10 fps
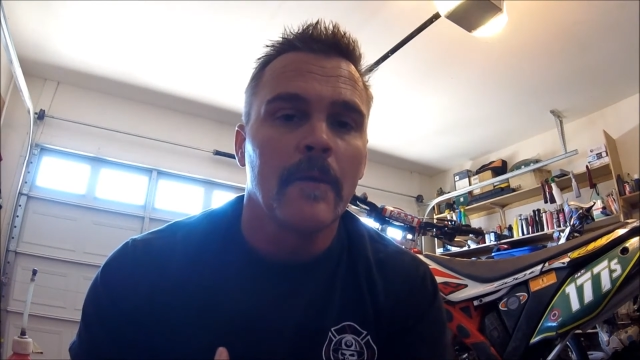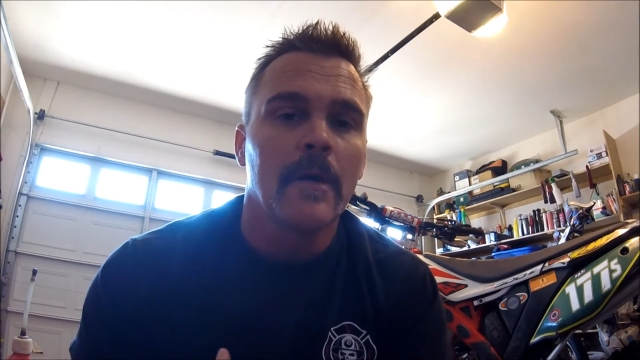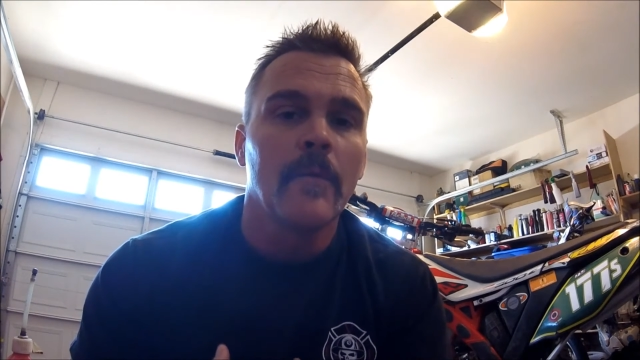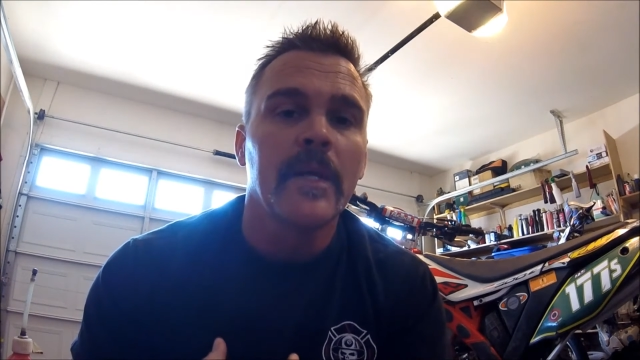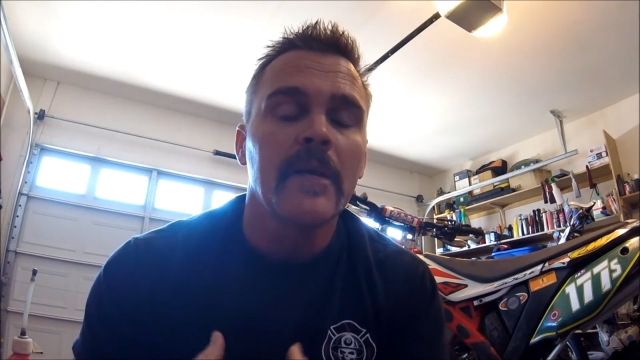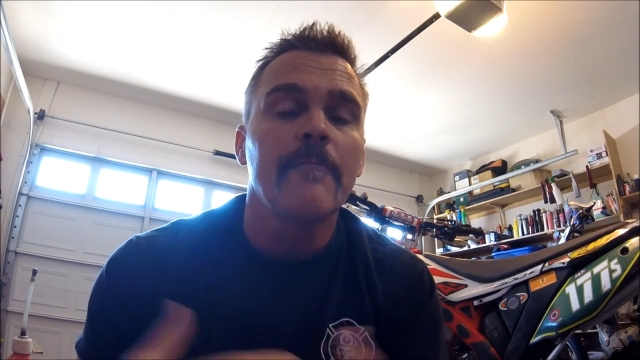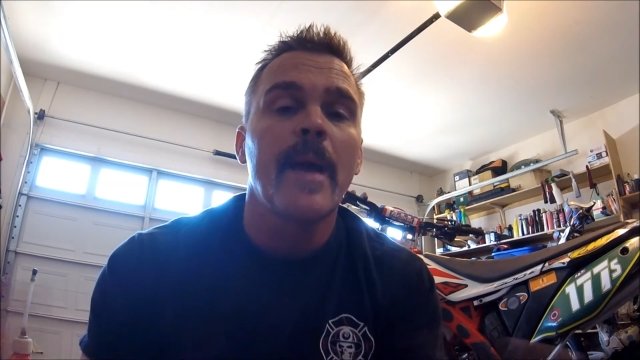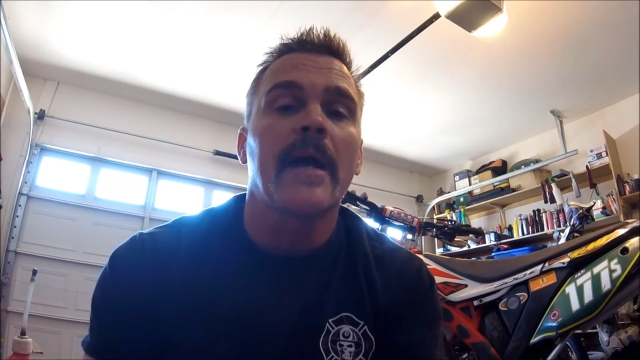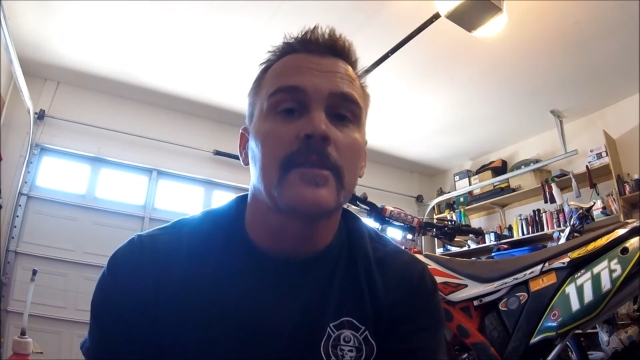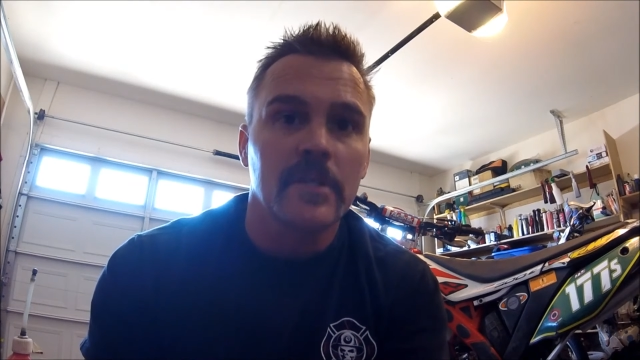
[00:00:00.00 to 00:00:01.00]
to give
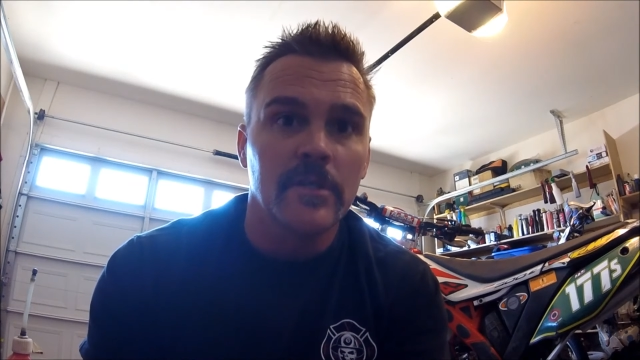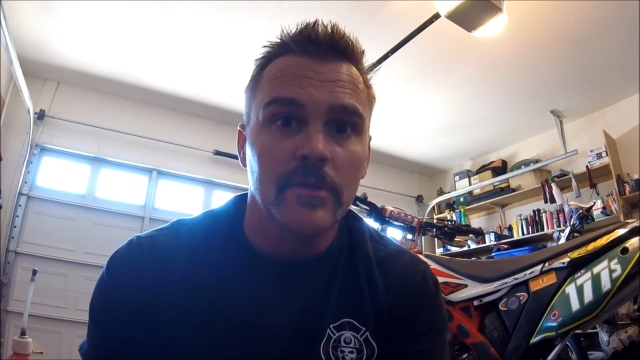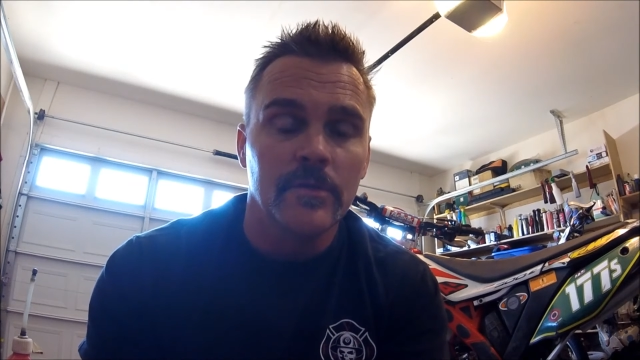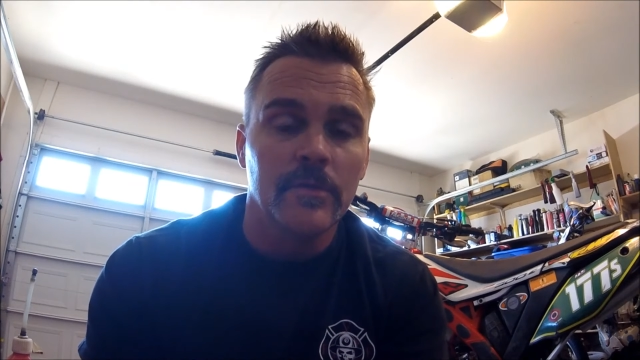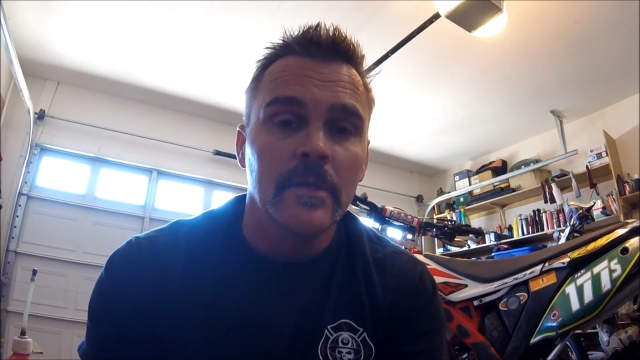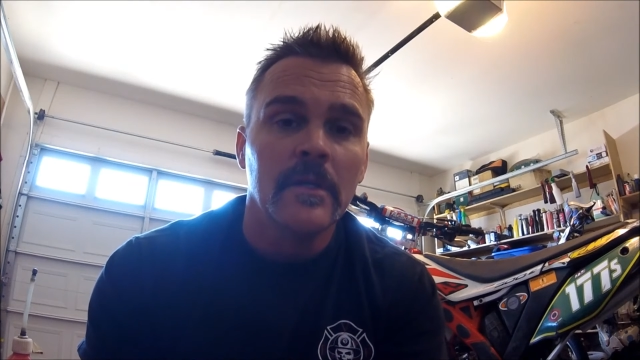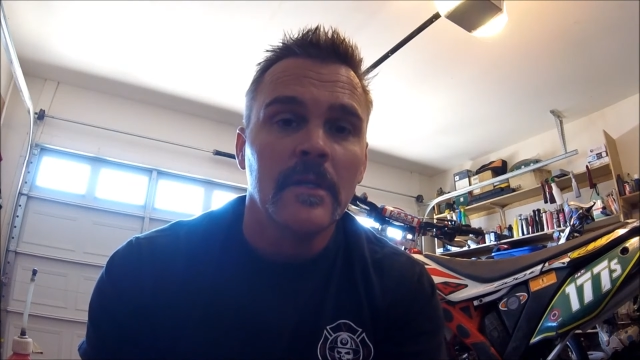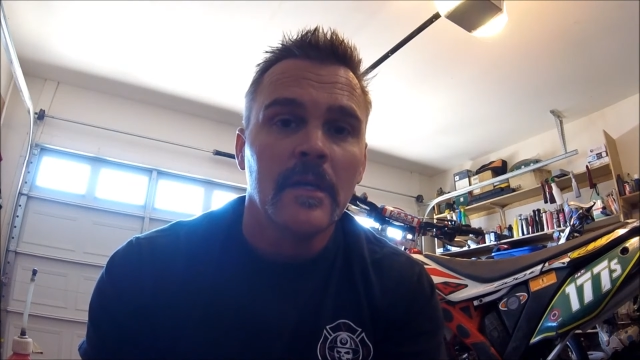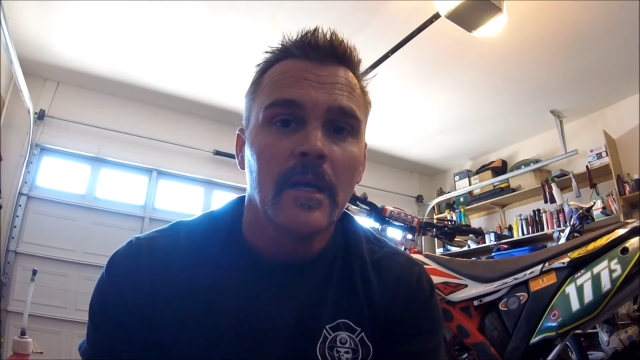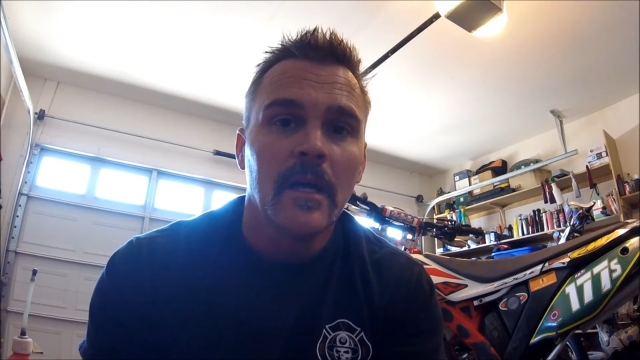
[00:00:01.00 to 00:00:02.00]
back to you,
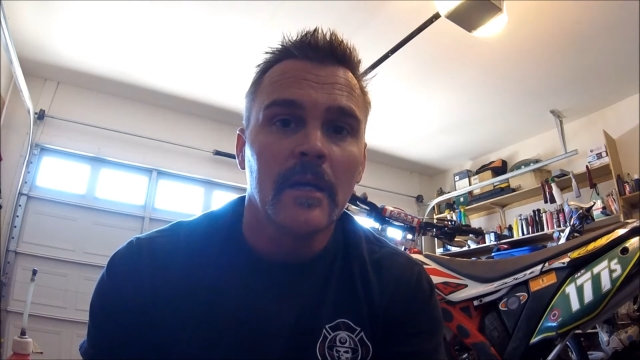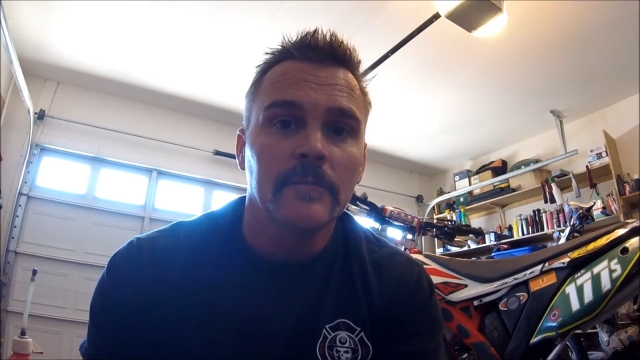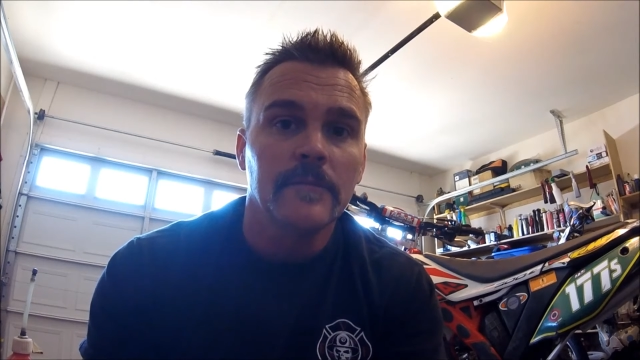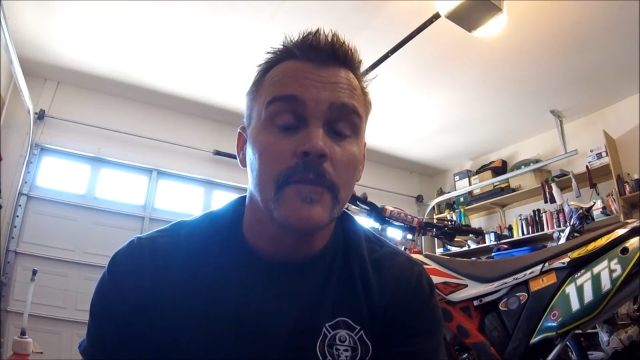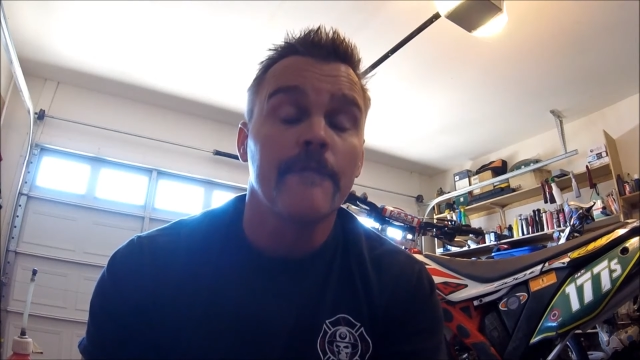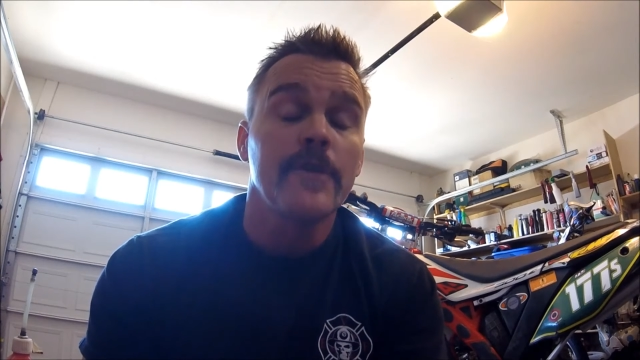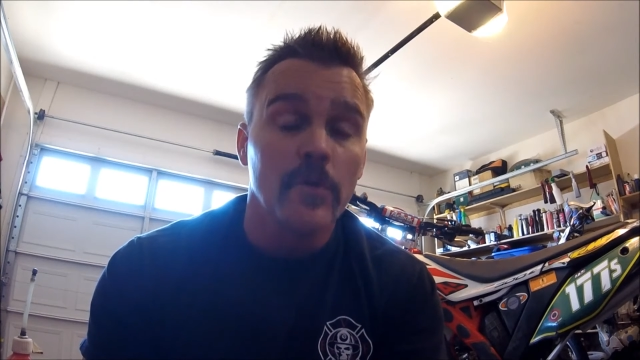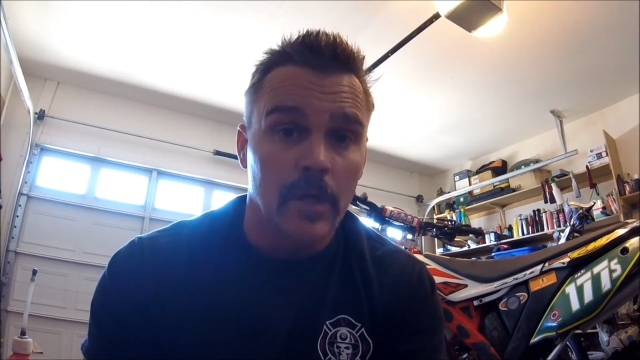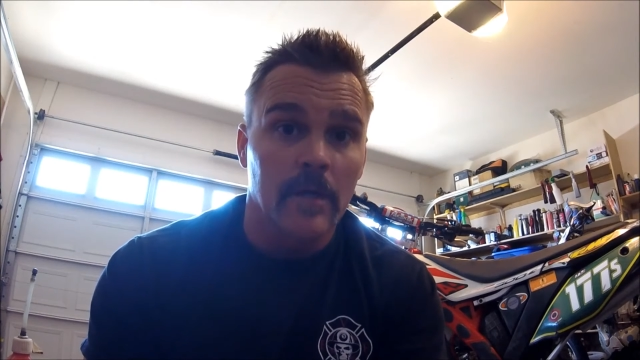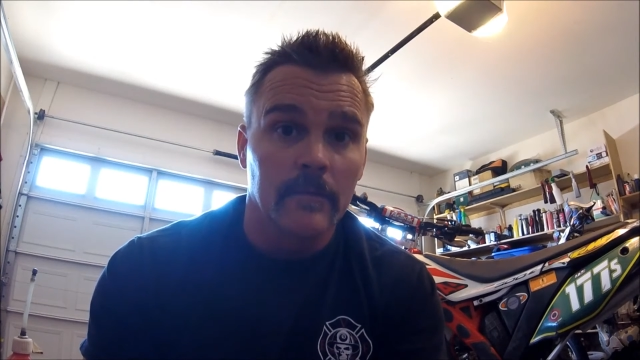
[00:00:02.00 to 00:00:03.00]
the
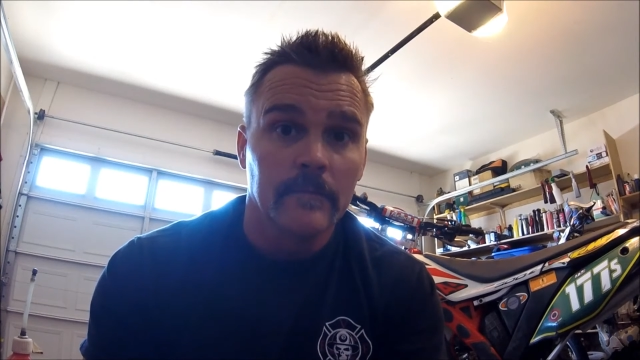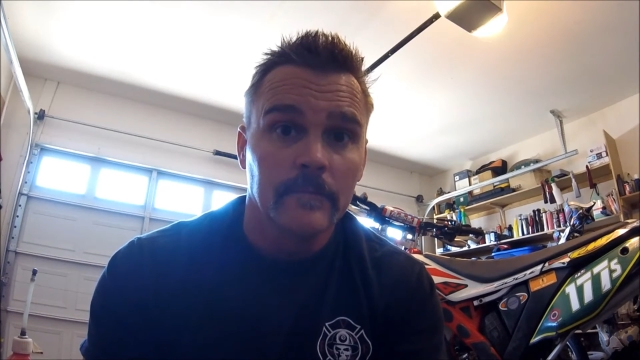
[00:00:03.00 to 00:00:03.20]
viewer.